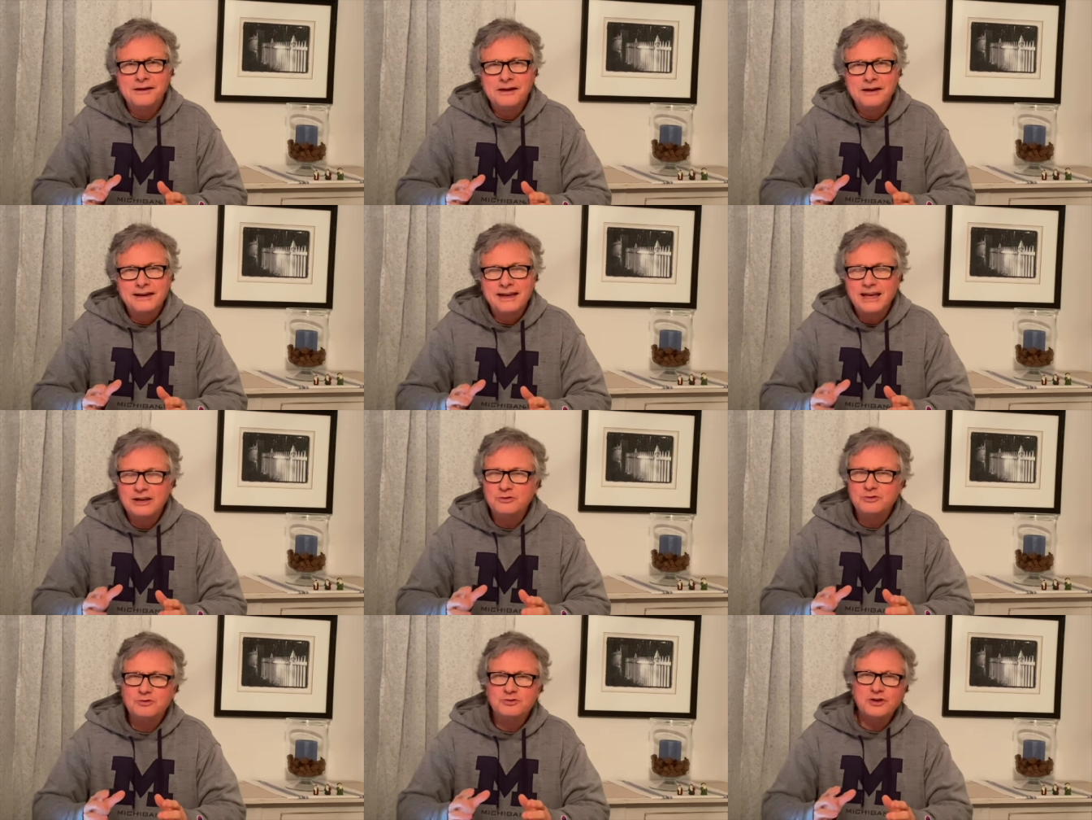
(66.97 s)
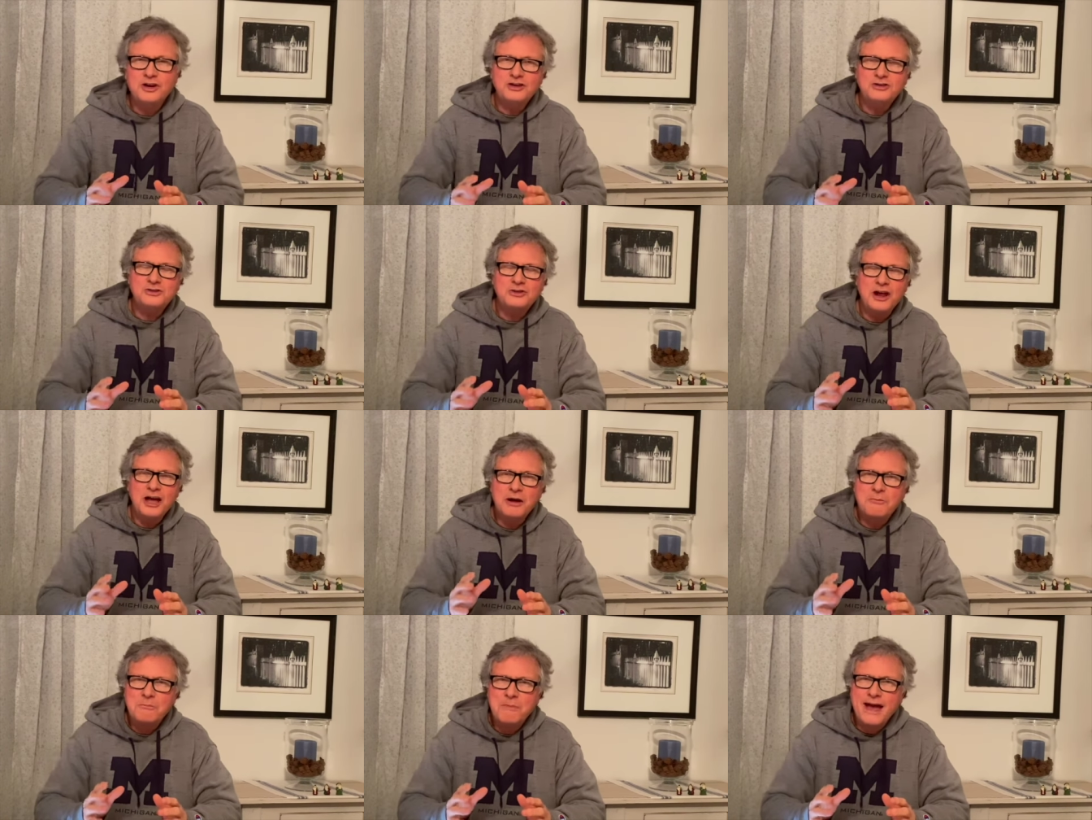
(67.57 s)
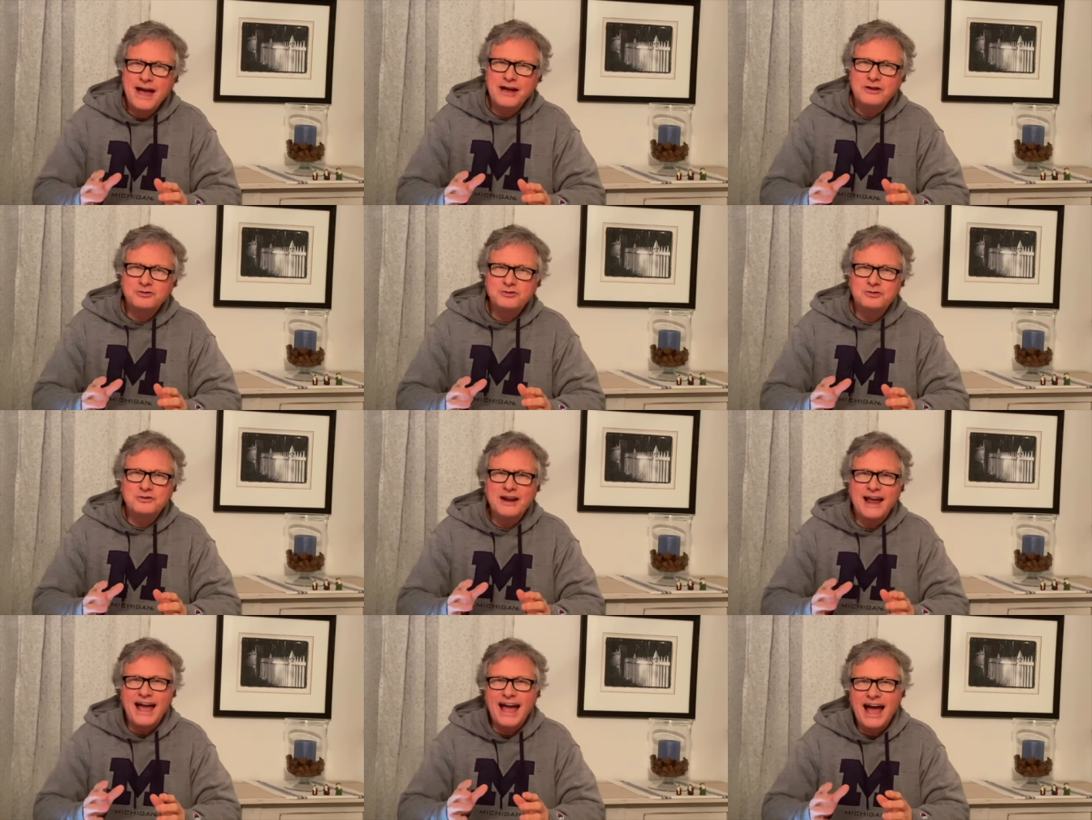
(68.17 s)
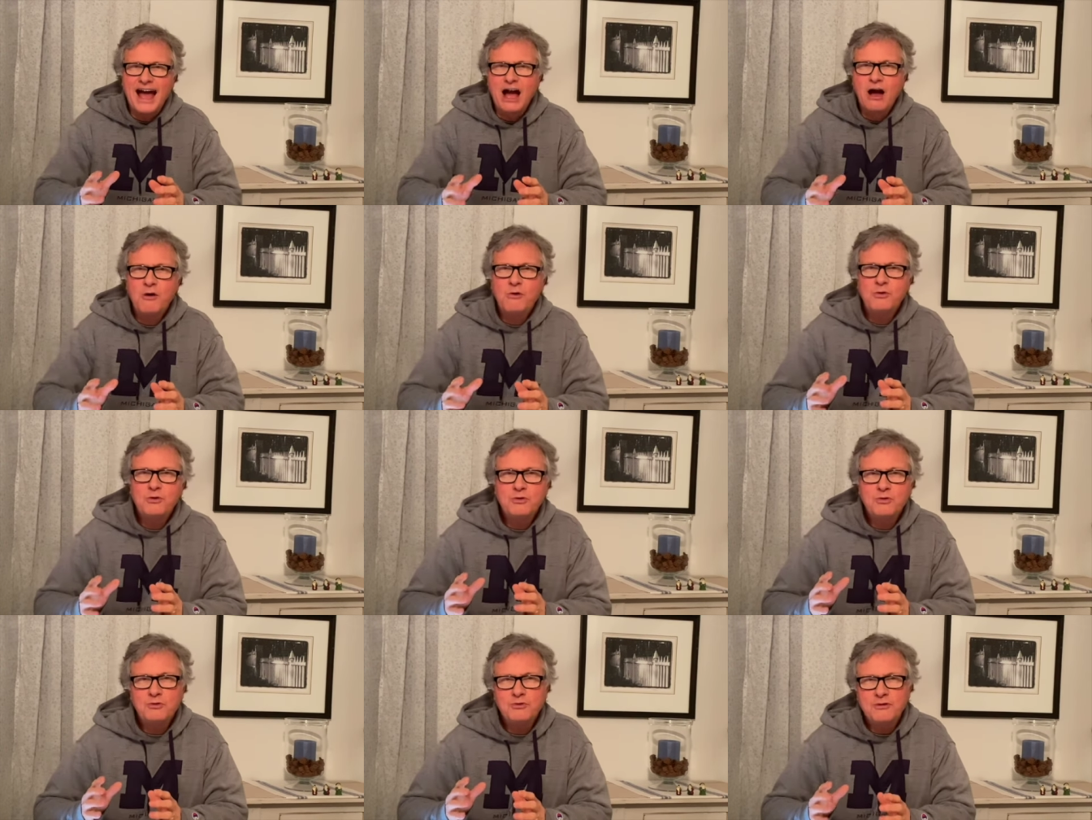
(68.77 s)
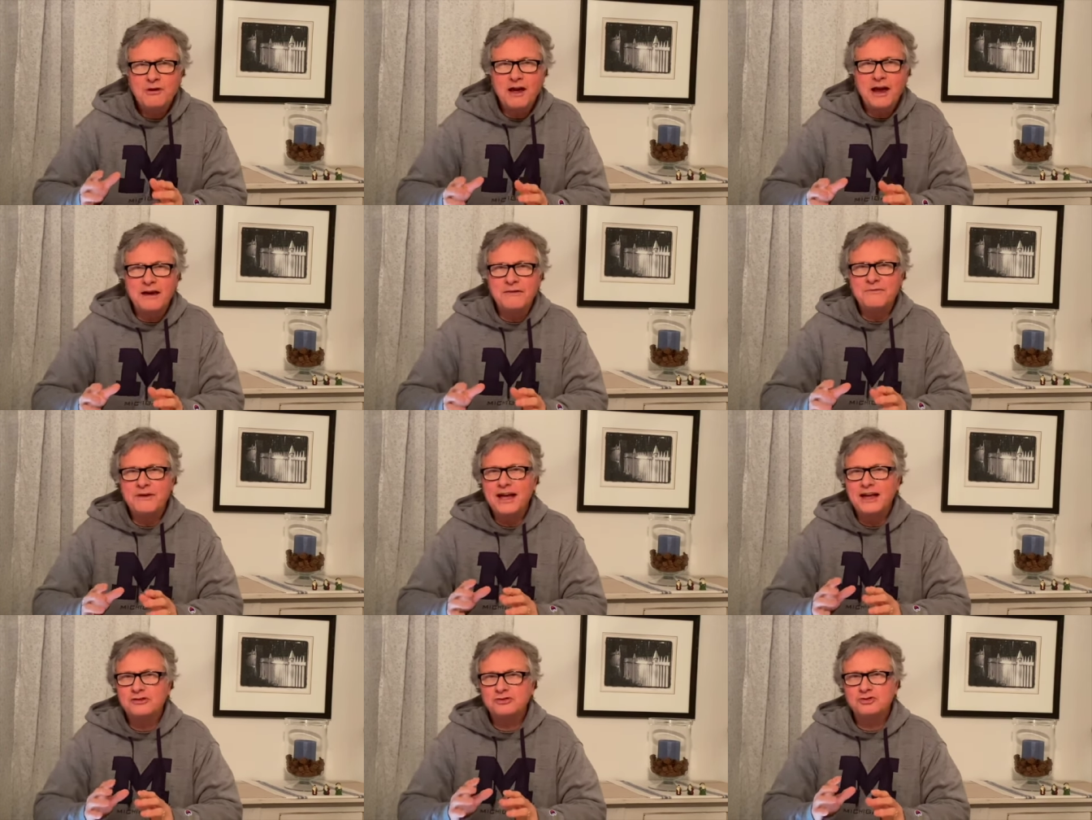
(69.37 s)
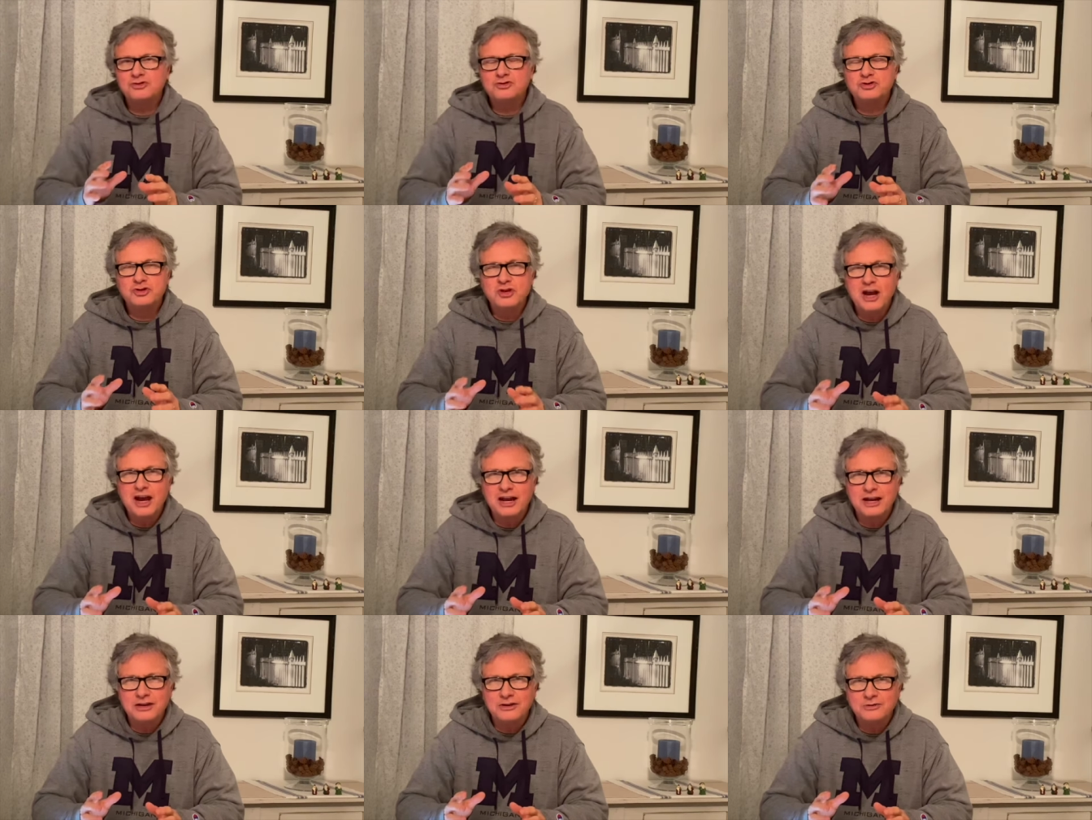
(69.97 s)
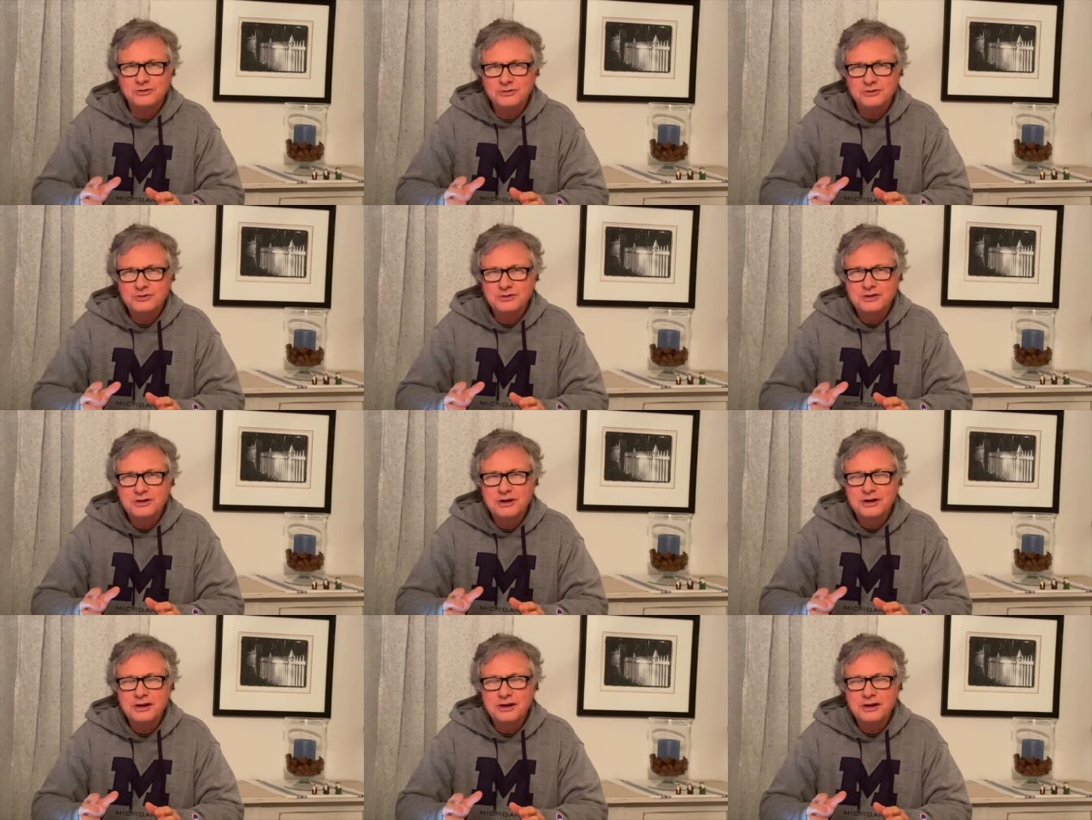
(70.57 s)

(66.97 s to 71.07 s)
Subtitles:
Can you just imagine how her life has changed